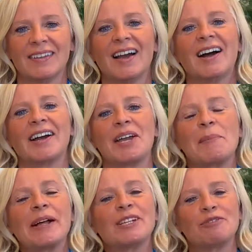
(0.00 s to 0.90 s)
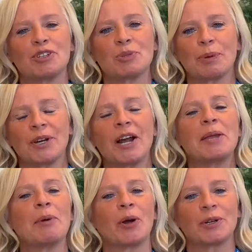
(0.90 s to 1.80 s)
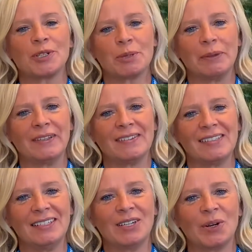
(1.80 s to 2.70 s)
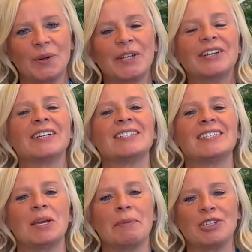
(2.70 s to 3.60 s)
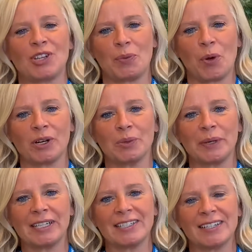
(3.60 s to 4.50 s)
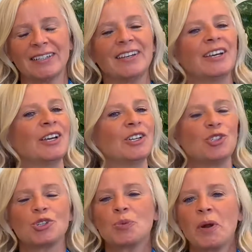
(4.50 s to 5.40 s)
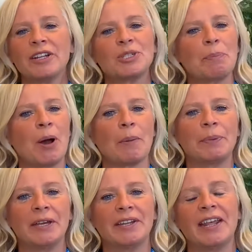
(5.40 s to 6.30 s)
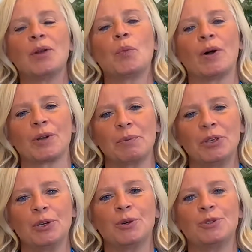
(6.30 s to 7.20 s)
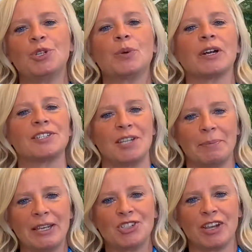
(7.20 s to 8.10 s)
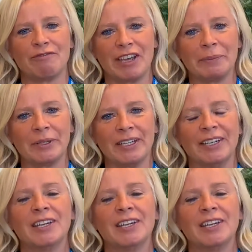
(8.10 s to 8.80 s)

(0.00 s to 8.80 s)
Hi, I'm Helen Fishburne. I am honored to be the CEO here at CMHA Waterloo Wellington. Just wanted to pop in and welcome you to our CMHA family.